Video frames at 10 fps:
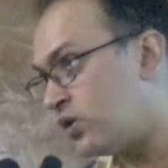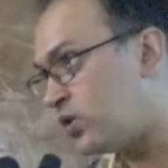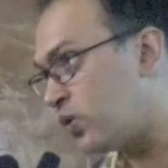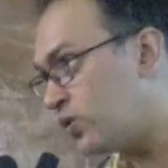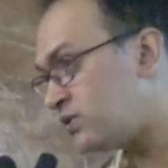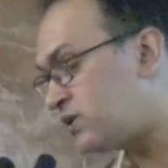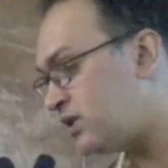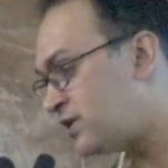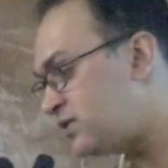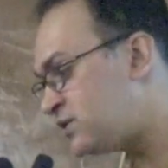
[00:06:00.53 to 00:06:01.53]
dose
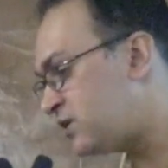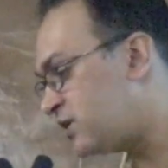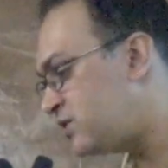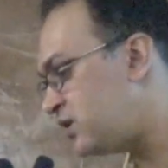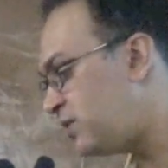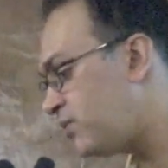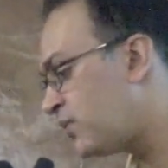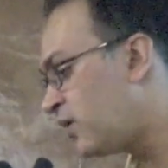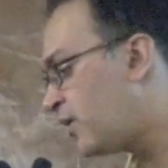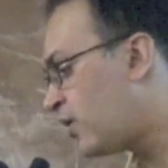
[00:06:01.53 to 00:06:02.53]
dense regime
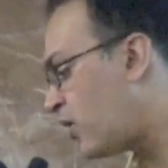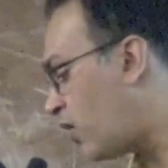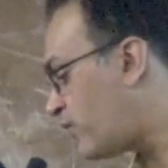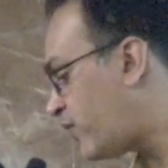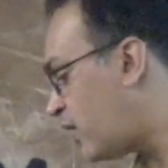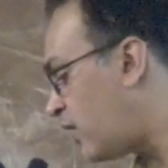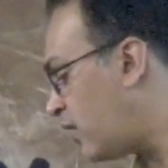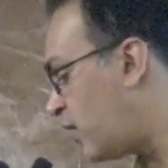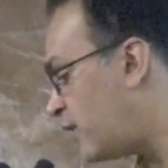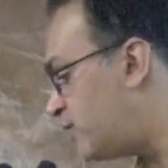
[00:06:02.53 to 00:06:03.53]
of
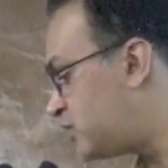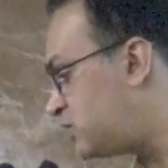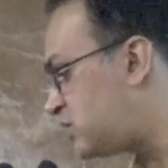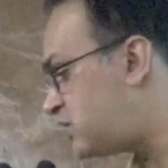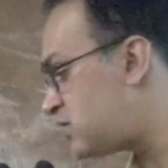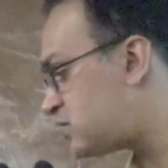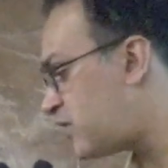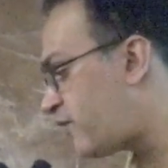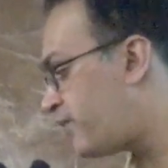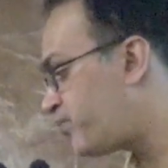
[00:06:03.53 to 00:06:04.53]
with
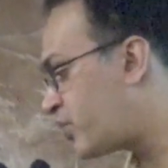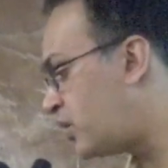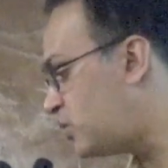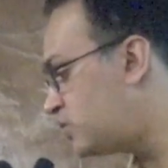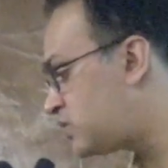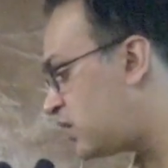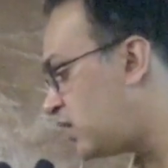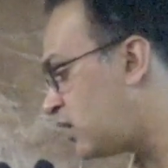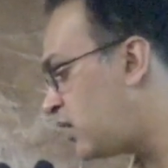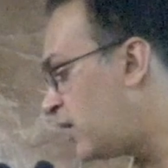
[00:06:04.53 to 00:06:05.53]
GCSF produced
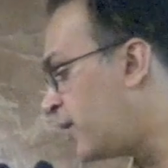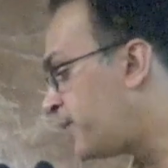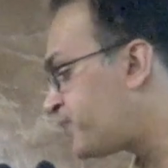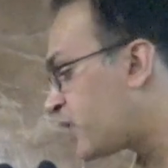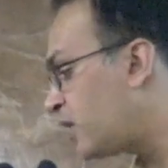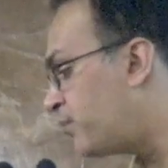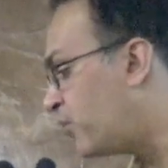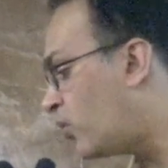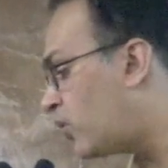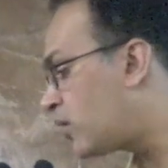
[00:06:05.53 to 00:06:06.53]
a
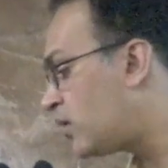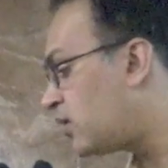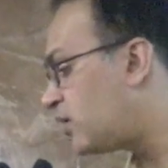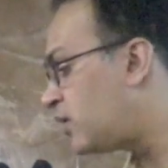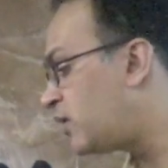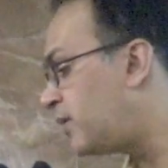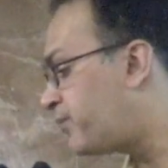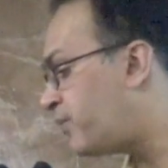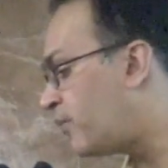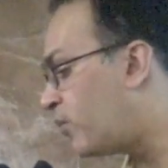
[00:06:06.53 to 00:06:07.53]
more
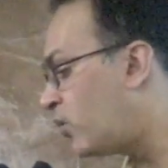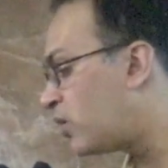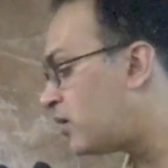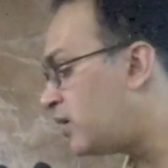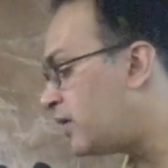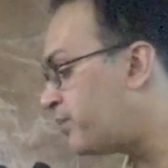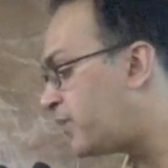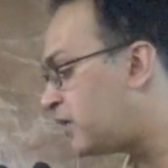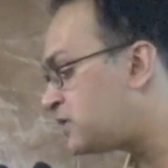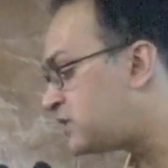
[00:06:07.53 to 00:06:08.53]

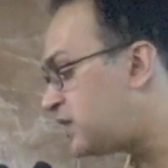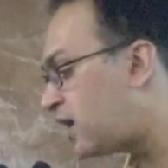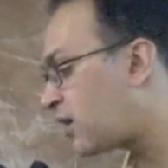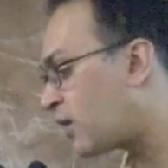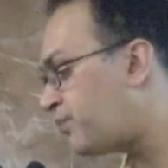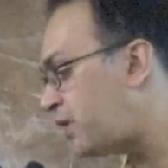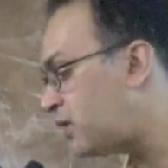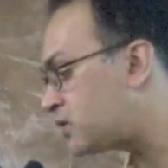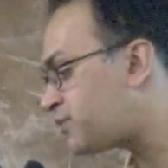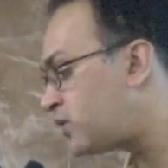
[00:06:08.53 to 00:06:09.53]
CR
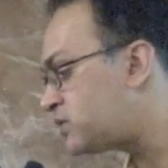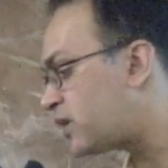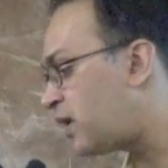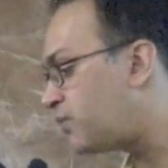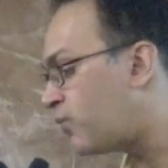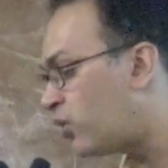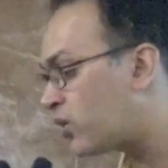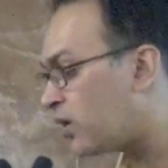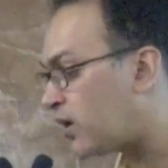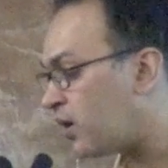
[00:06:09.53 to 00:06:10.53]
complete response and
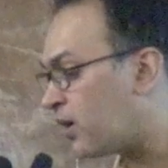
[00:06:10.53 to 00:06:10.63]
more